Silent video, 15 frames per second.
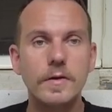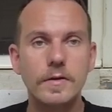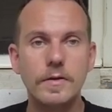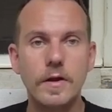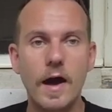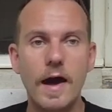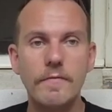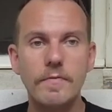You
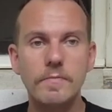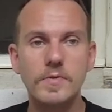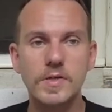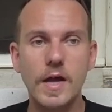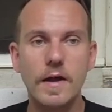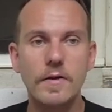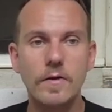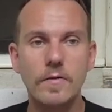know, have them
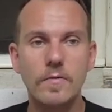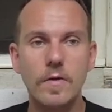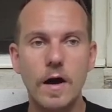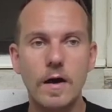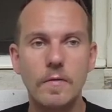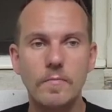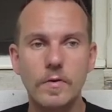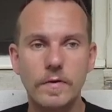
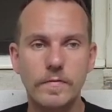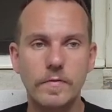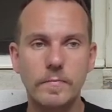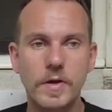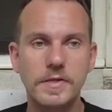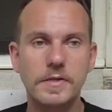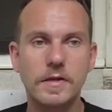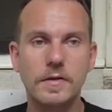shadow one of your
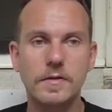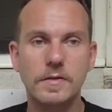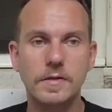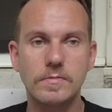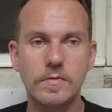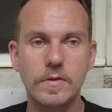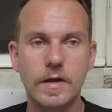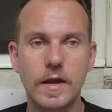best technicians
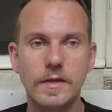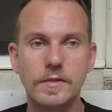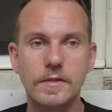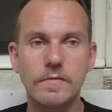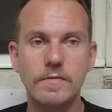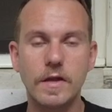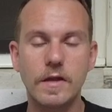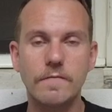for the day and
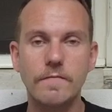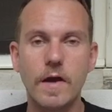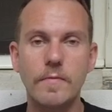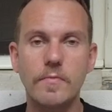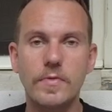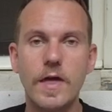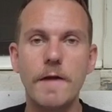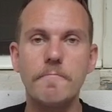see if they can vibe
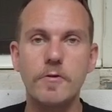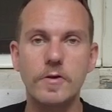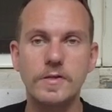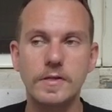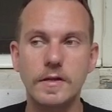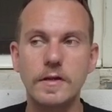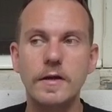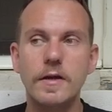with that
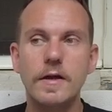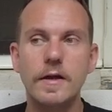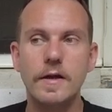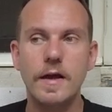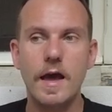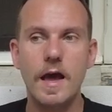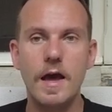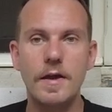person
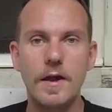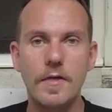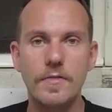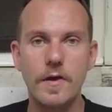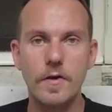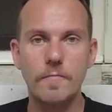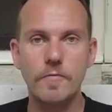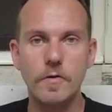and
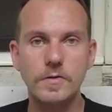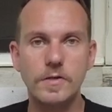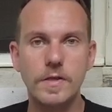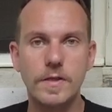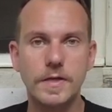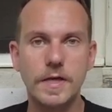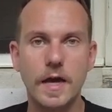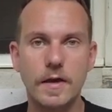their approach to
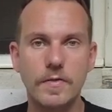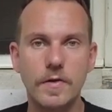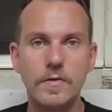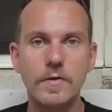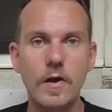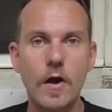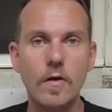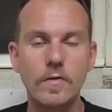the tech, their
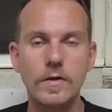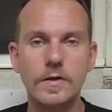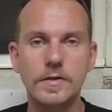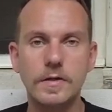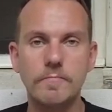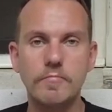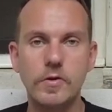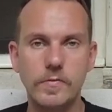
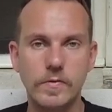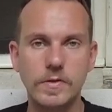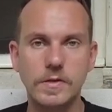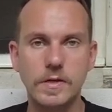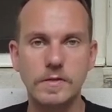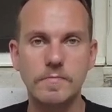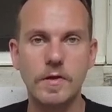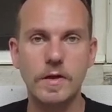knowledge and previous
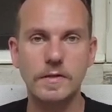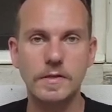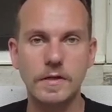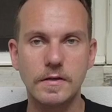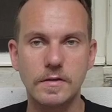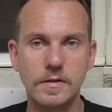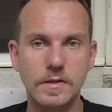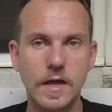experience.
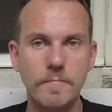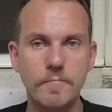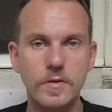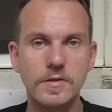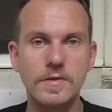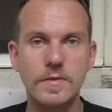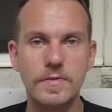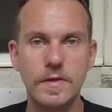And does that
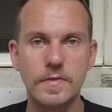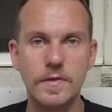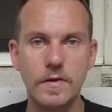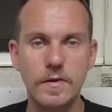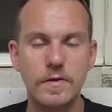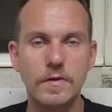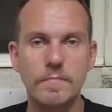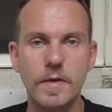person think
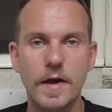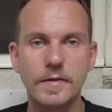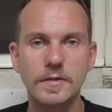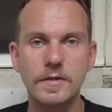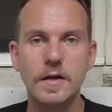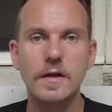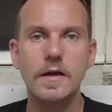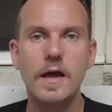they're a good match?